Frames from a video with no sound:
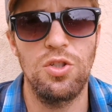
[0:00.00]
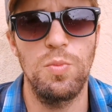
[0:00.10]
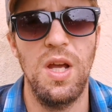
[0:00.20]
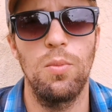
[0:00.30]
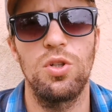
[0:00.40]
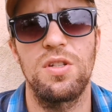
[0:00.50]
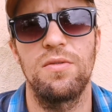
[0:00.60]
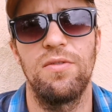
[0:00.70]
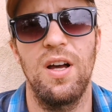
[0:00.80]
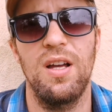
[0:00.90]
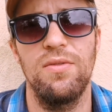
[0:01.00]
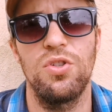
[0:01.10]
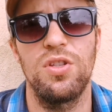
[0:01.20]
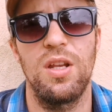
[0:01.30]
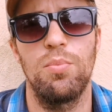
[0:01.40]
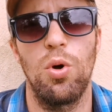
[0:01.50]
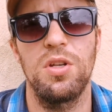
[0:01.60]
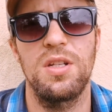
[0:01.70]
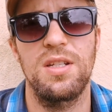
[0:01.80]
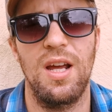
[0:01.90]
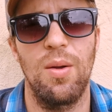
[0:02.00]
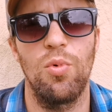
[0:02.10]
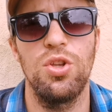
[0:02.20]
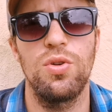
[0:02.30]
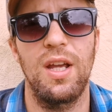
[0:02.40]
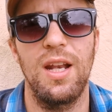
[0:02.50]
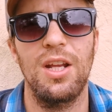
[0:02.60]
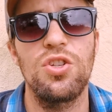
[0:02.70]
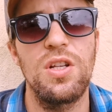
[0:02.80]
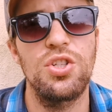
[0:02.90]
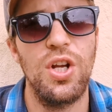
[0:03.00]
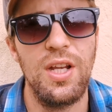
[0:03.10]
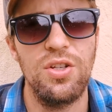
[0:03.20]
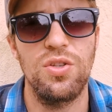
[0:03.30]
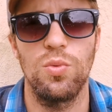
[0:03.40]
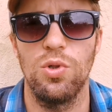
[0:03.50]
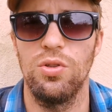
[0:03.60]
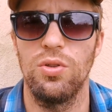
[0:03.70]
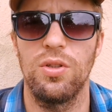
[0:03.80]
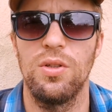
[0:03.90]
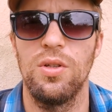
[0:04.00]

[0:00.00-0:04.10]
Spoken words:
to be able to survive into that point in time where you can actually change the world.